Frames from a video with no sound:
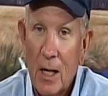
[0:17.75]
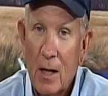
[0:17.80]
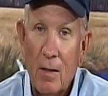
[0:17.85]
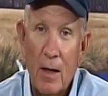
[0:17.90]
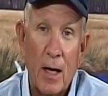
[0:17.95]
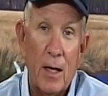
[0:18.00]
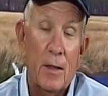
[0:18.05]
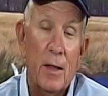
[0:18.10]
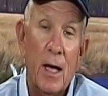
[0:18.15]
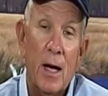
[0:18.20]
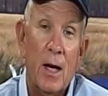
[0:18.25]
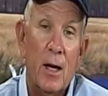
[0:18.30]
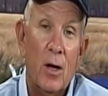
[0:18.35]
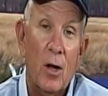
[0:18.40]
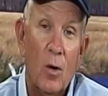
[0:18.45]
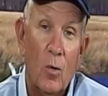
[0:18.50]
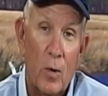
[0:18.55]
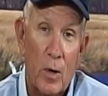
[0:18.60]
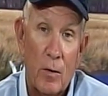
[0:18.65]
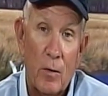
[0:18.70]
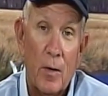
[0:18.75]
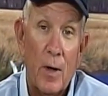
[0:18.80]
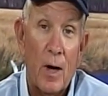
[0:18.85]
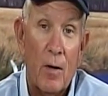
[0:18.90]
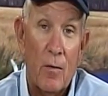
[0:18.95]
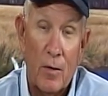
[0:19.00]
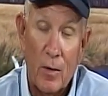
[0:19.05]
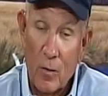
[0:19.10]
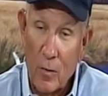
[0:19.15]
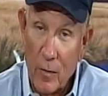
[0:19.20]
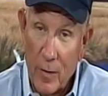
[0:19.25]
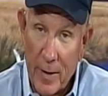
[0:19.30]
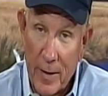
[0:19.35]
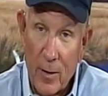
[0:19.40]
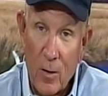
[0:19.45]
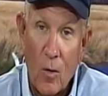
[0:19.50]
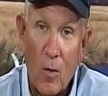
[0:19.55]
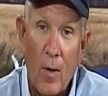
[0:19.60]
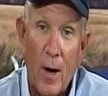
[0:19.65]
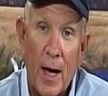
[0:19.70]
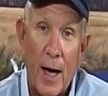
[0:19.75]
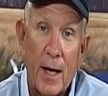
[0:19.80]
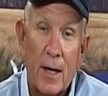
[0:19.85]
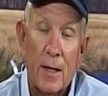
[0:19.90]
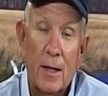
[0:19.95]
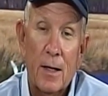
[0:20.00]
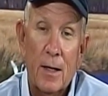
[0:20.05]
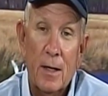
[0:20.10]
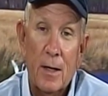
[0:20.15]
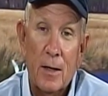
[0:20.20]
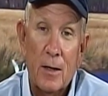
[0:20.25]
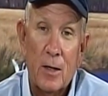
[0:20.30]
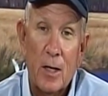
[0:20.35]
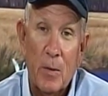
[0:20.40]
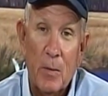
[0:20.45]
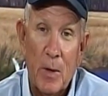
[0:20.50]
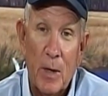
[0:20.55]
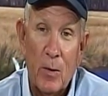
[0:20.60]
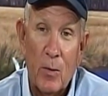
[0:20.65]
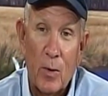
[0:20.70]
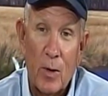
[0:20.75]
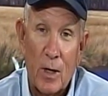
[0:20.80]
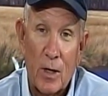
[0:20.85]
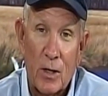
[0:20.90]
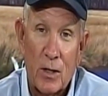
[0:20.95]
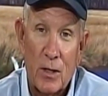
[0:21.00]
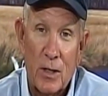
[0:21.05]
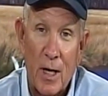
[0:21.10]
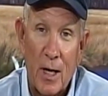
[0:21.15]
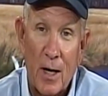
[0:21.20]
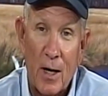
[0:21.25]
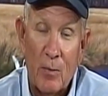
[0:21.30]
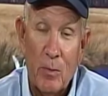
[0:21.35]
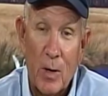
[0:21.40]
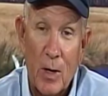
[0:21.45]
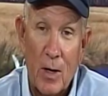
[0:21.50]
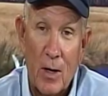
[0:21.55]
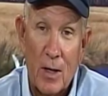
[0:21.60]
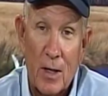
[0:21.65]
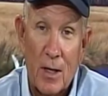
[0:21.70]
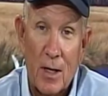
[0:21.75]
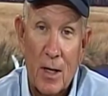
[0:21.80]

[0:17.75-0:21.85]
They didn't know we were there. We were very quiet coming in with our setup, but